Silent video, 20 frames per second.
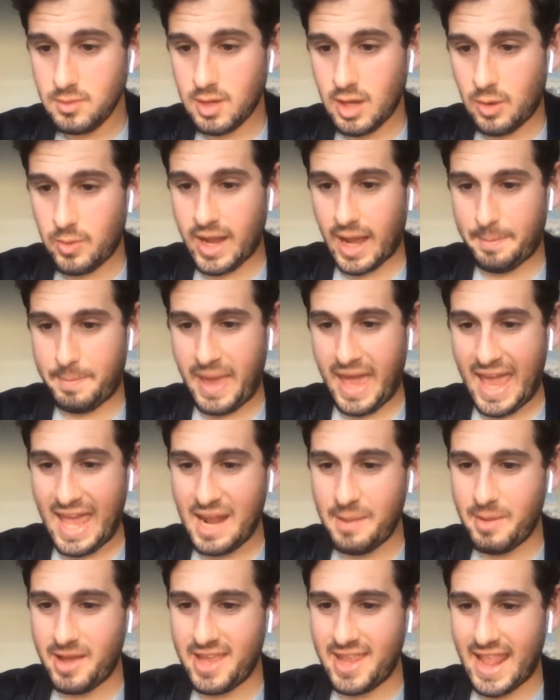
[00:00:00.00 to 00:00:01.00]
Oh, we got
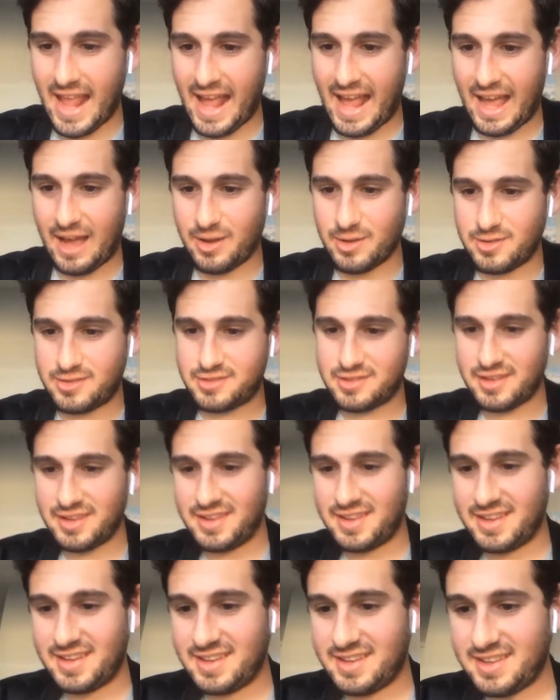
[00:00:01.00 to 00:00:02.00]
Panama in the house.
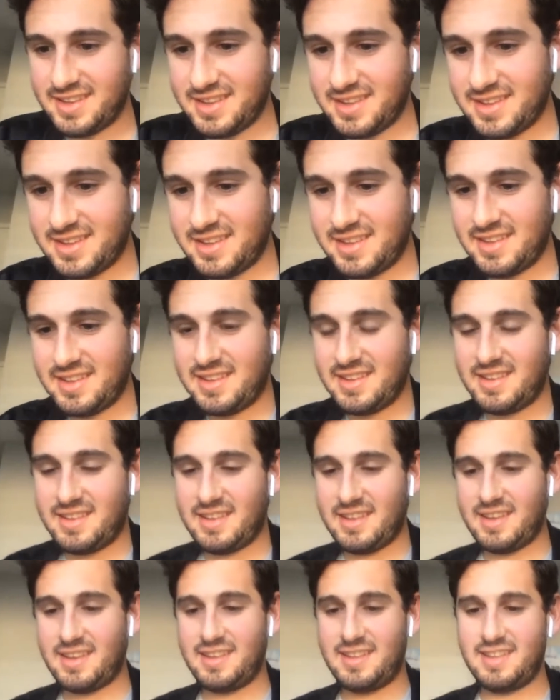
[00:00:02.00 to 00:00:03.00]

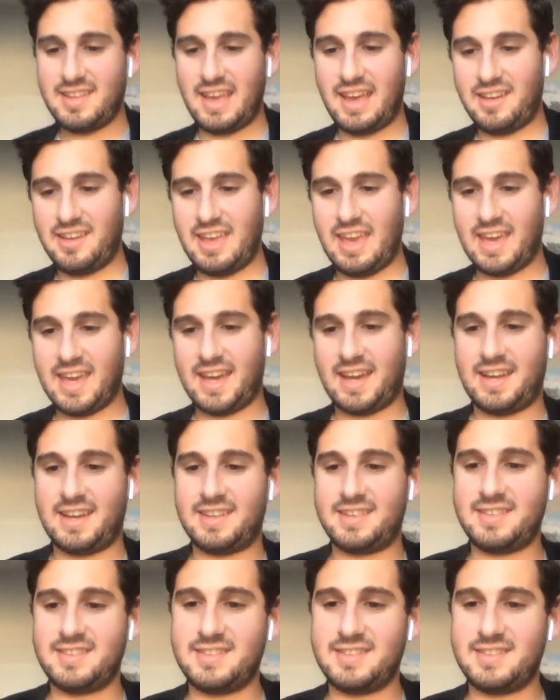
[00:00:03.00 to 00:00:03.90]
Hell yeah.